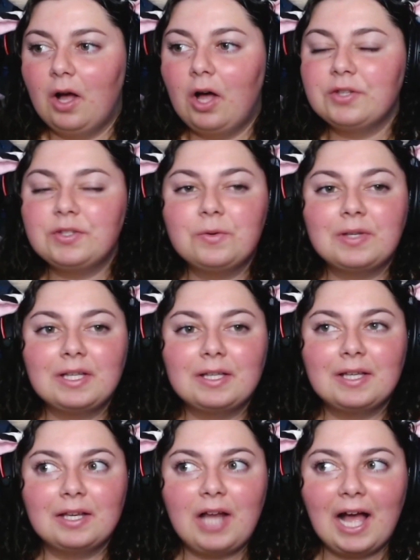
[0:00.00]
Also,
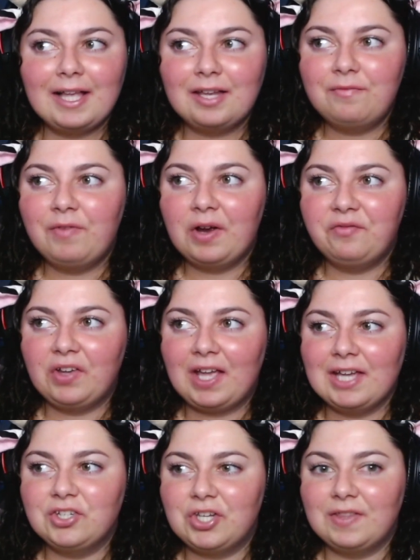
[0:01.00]
can I get a
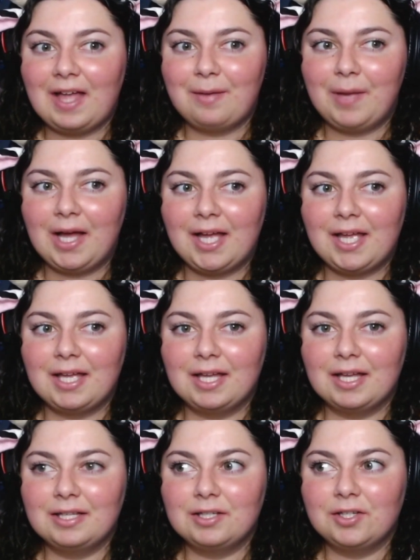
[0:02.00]
verification that my
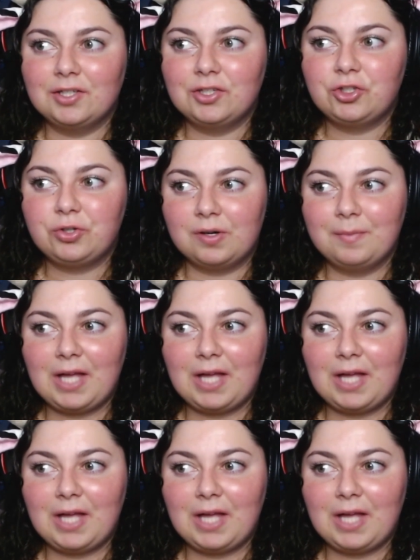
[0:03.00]
stream